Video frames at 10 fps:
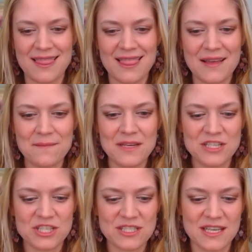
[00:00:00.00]
let
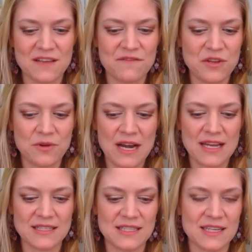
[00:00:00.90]
me just give you an
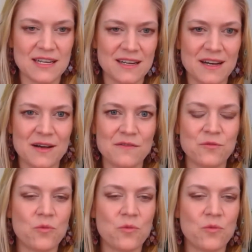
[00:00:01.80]
idea of